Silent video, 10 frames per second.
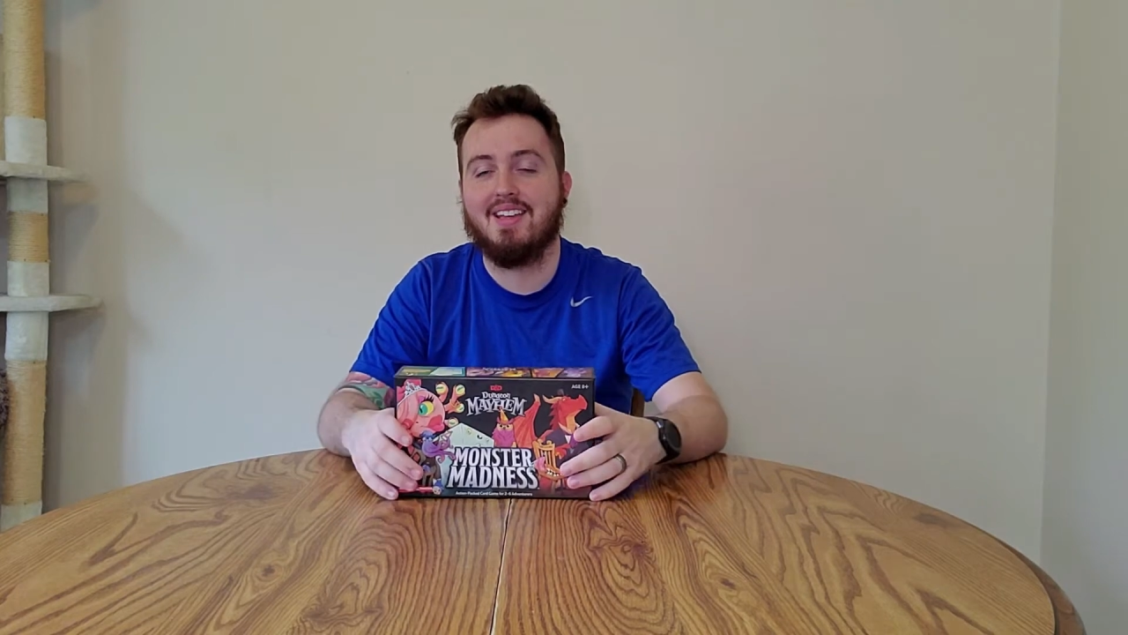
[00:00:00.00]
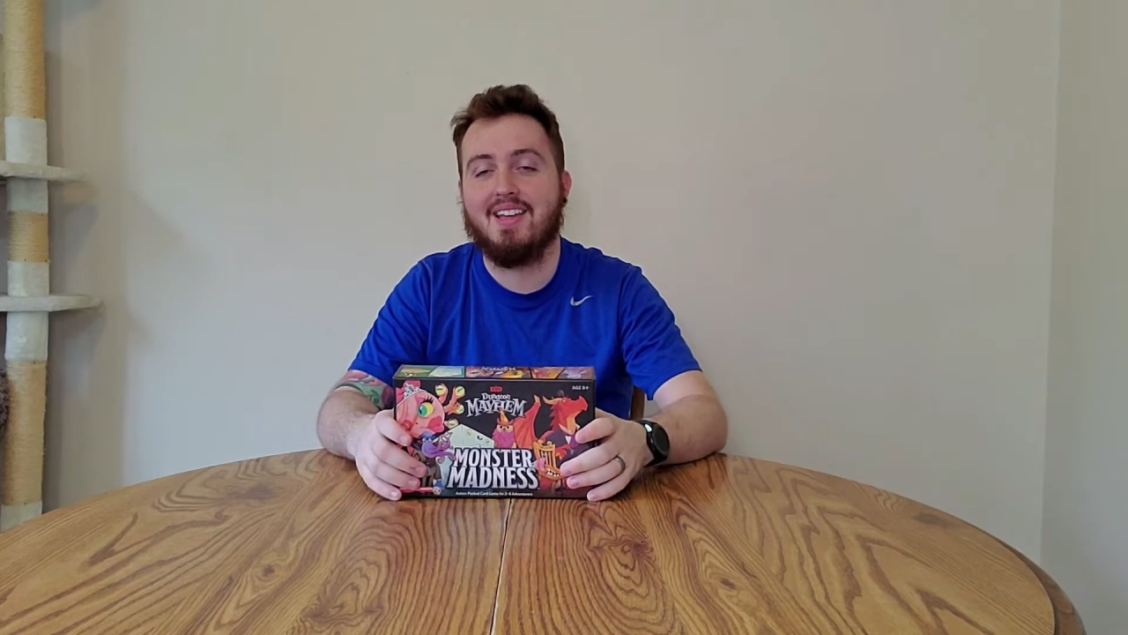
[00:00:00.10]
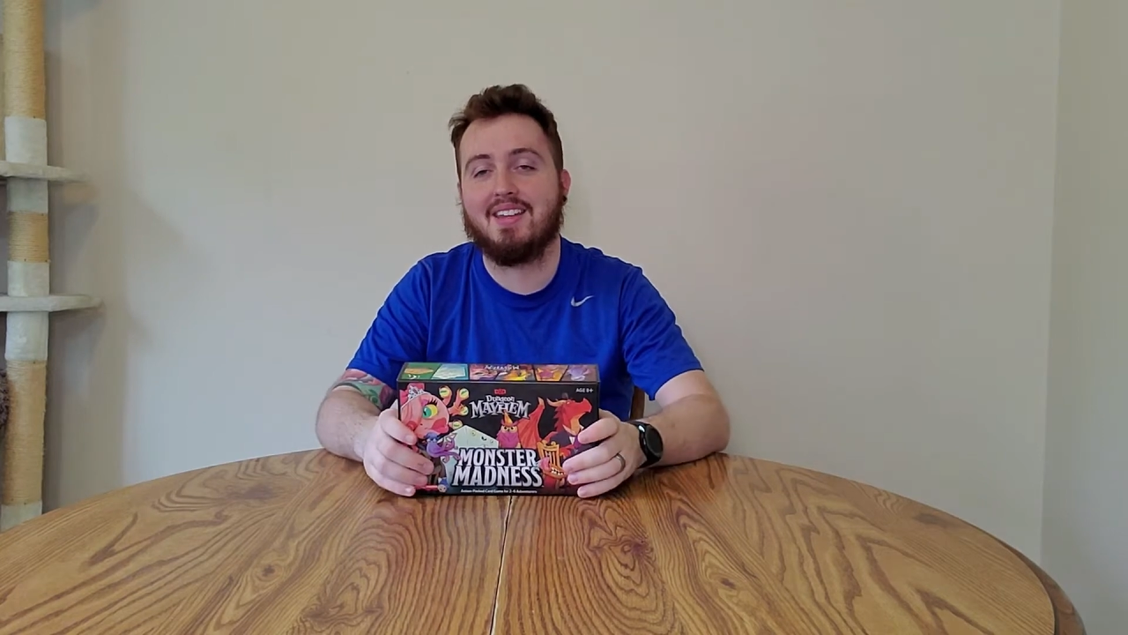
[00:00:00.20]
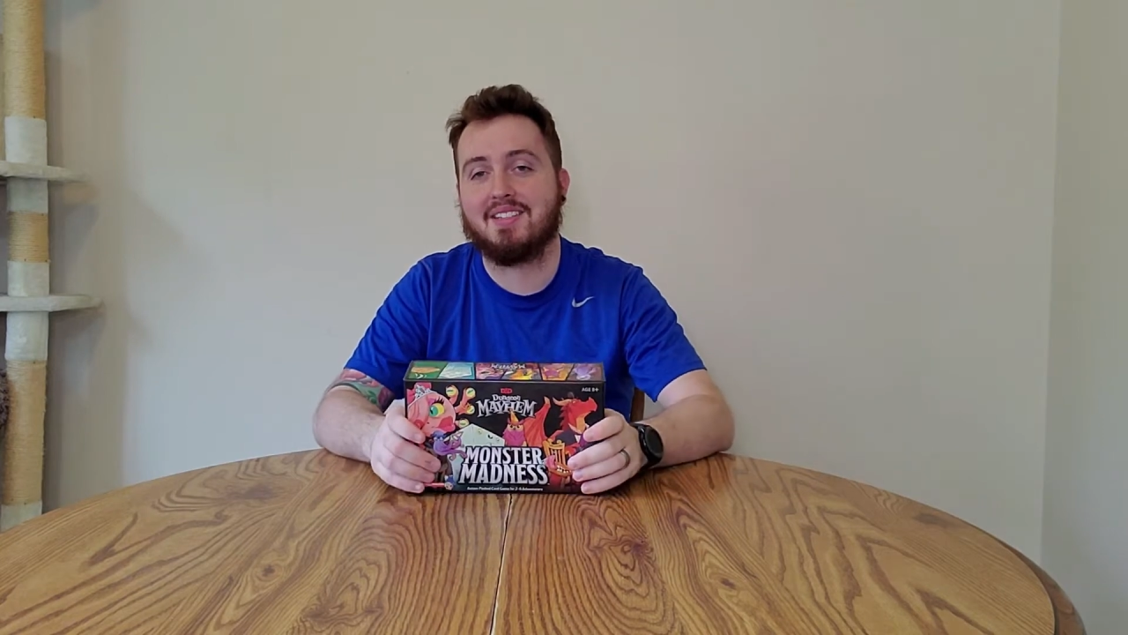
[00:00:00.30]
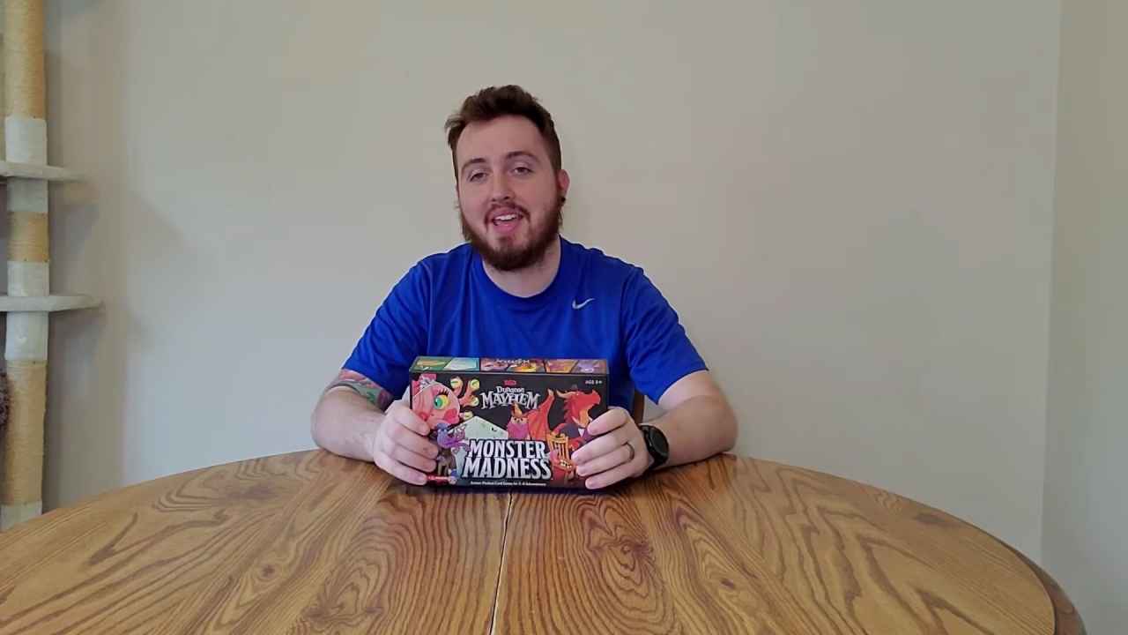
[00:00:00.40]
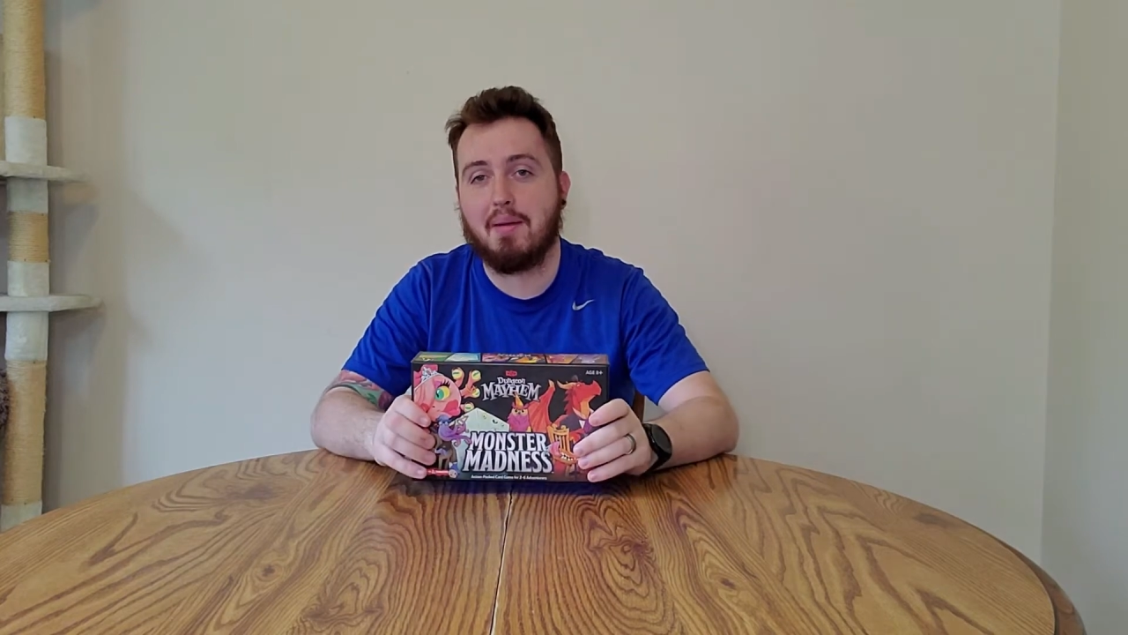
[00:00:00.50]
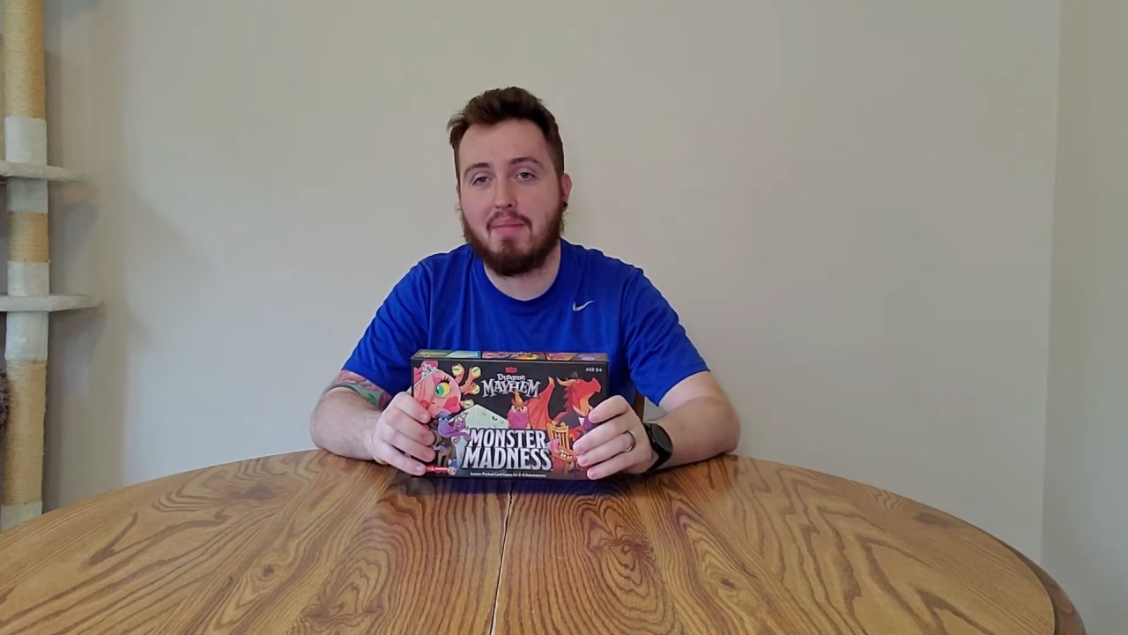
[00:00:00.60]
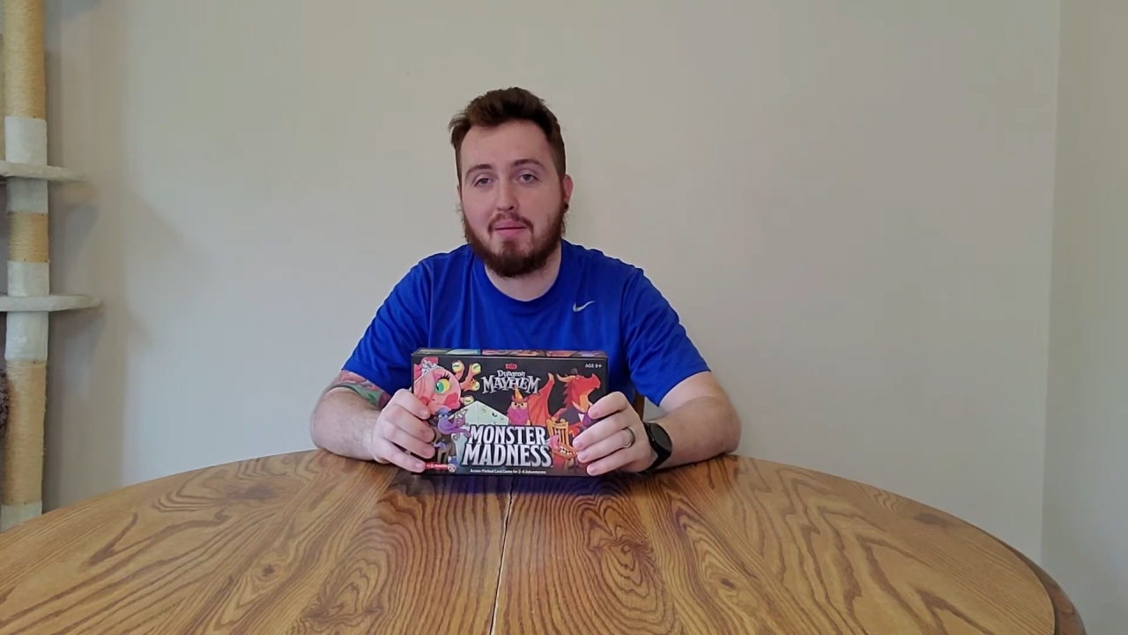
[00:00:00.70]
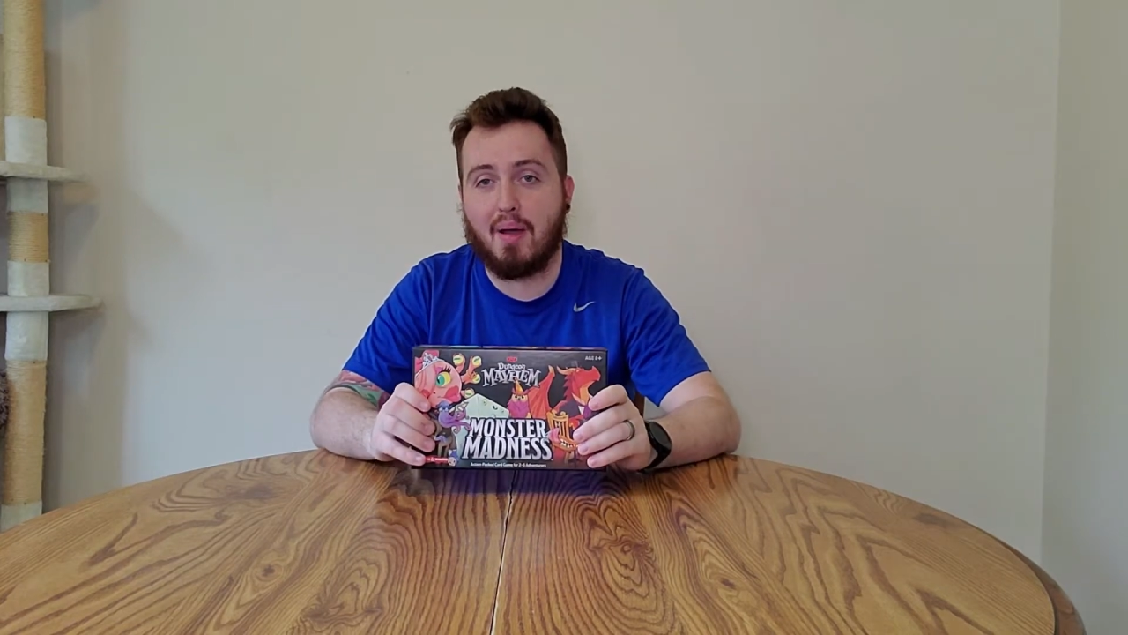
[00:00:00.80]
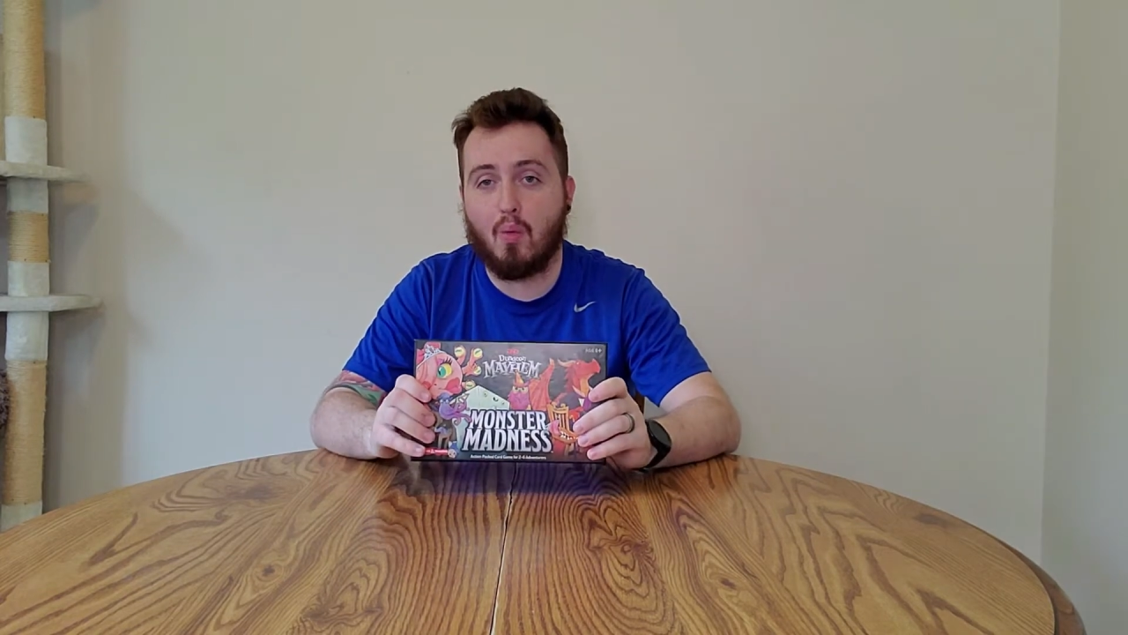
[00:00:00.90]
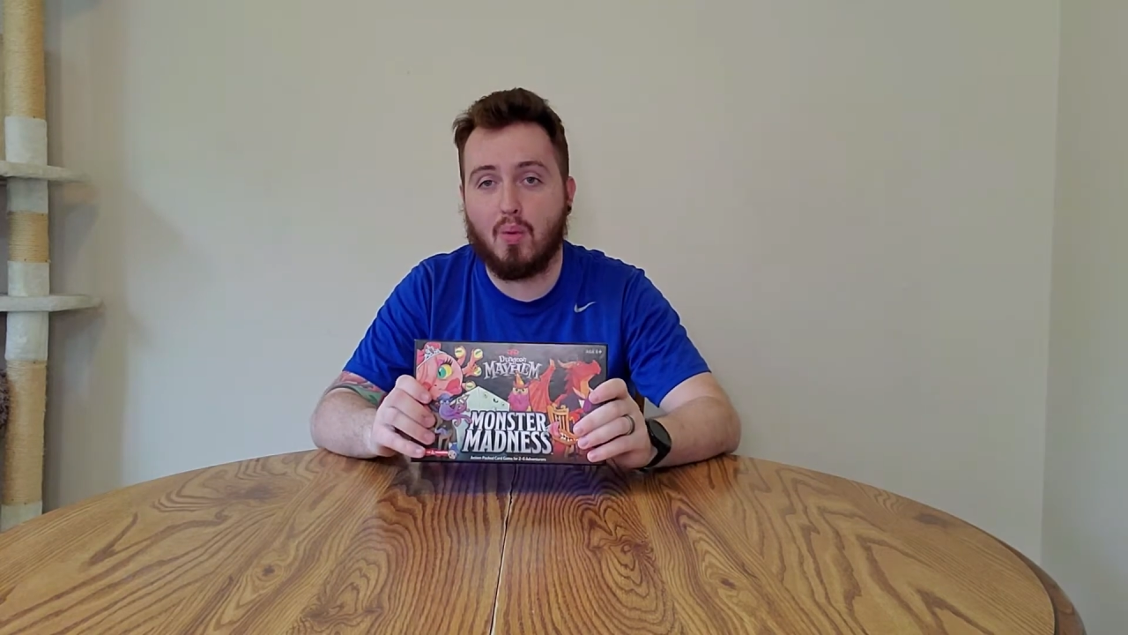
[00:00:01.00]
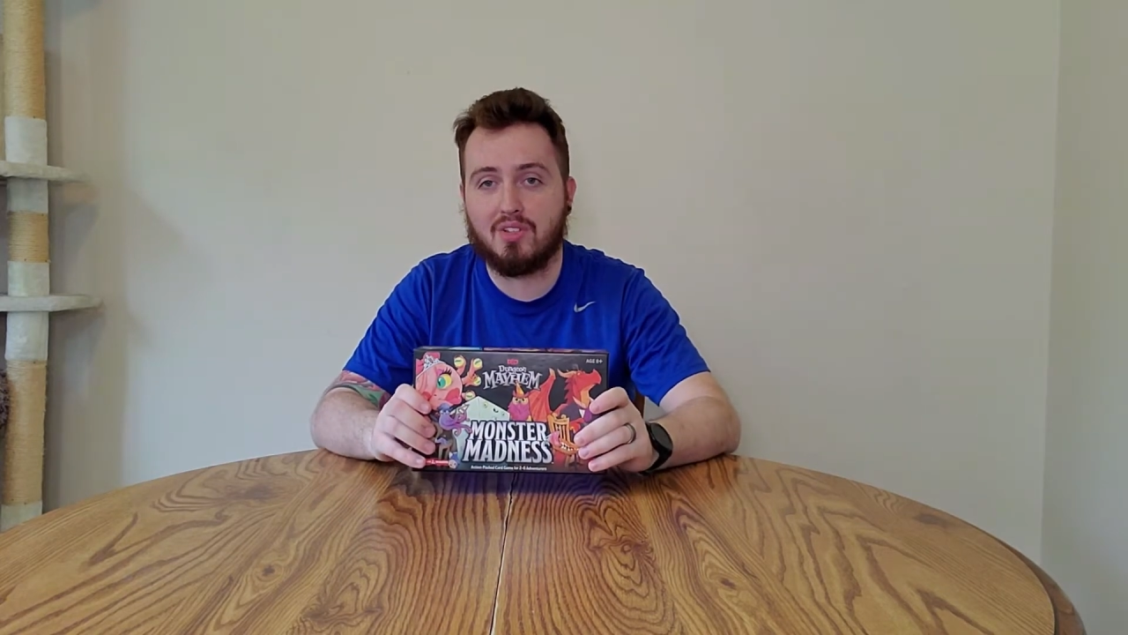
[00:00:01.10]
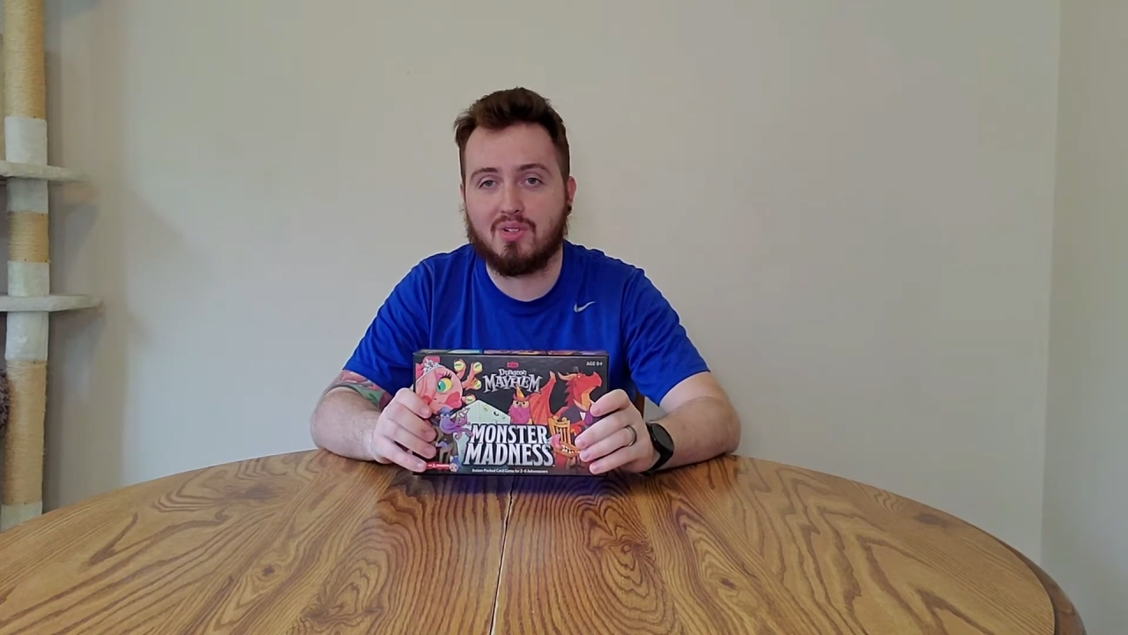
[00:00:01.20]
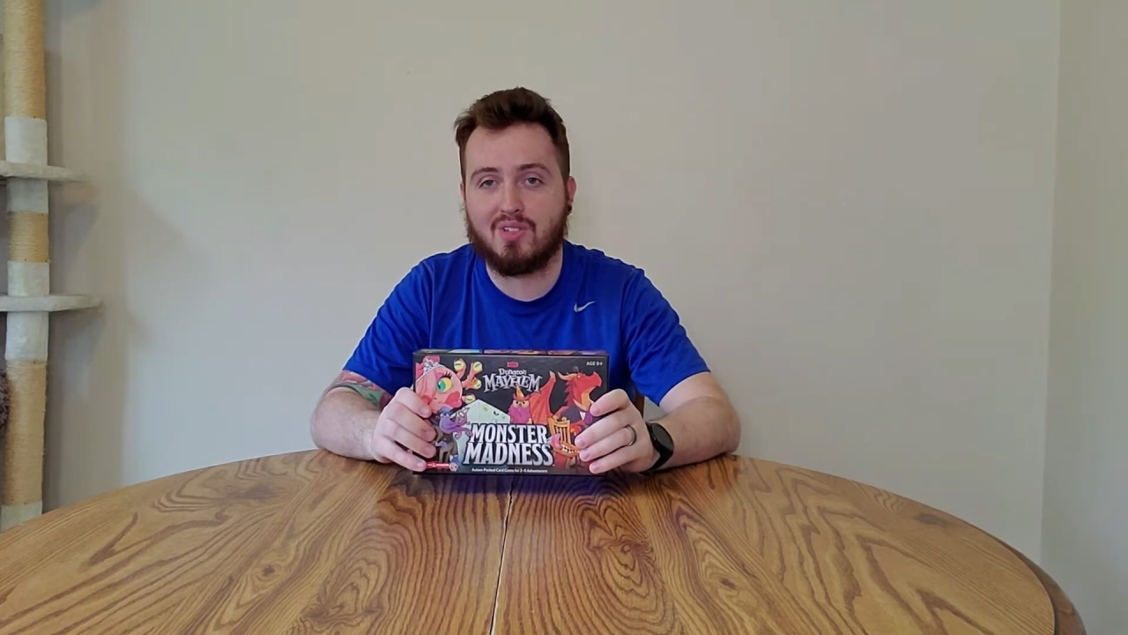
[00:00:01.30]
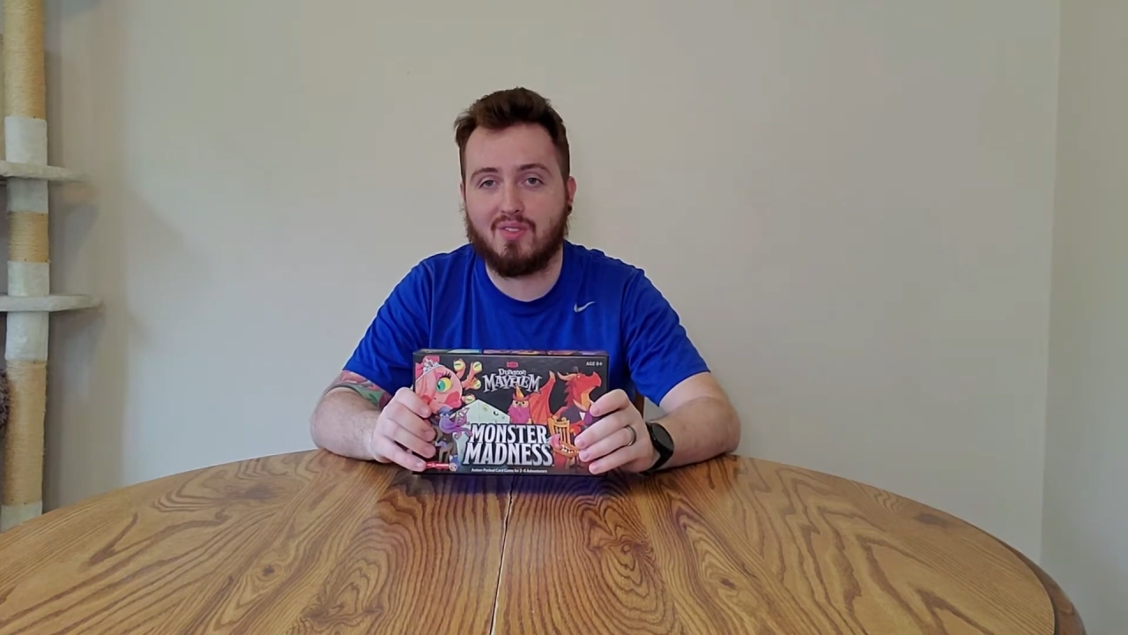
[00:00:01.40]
This game made by Wizards